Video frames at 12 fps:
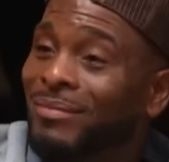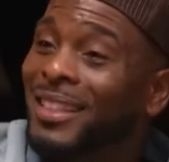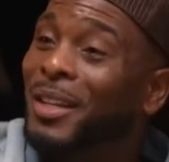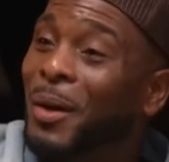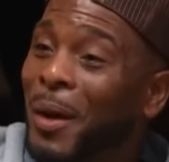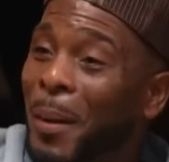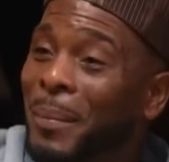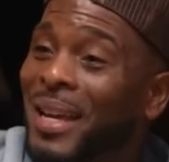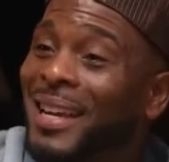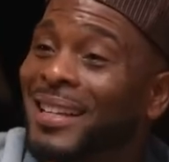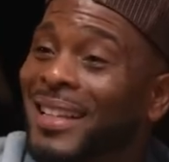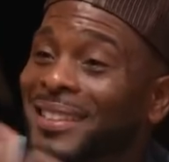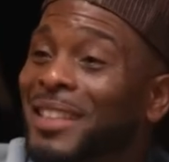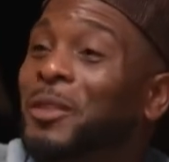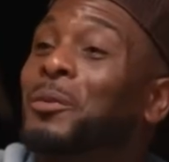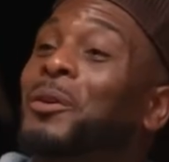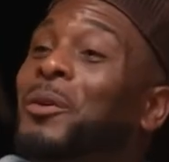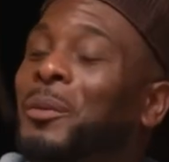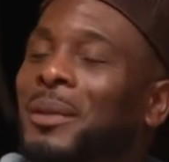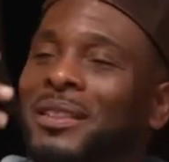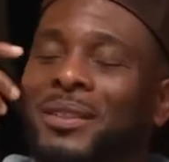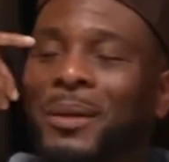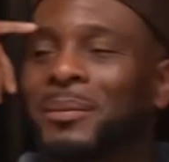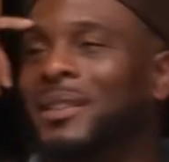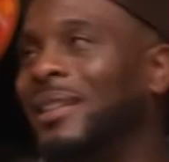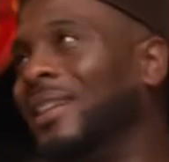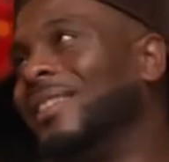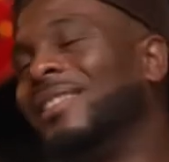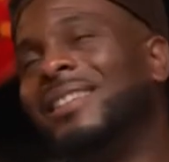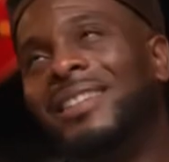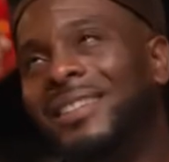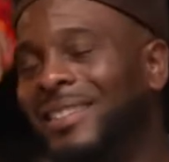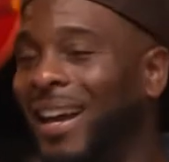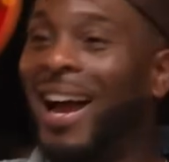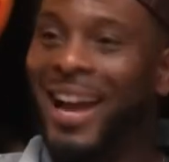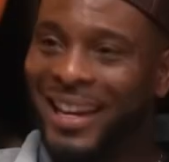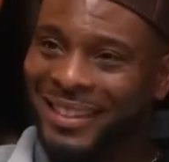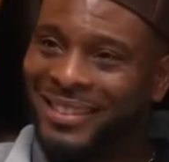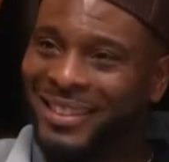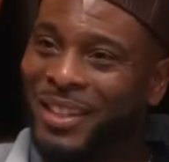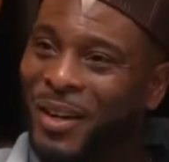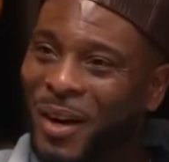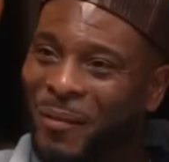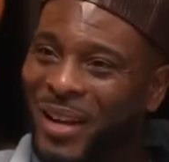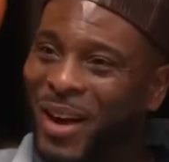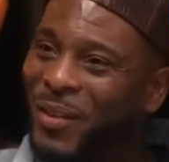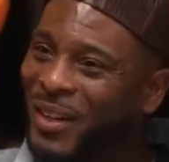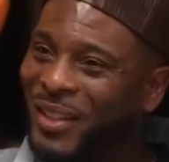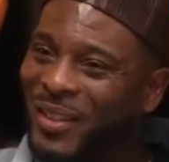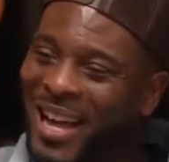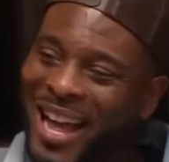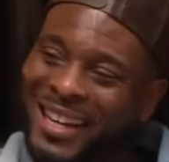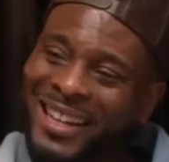You know what I mean? That's in the room. And so I'm just like, you know what I mean? I don't want to do that.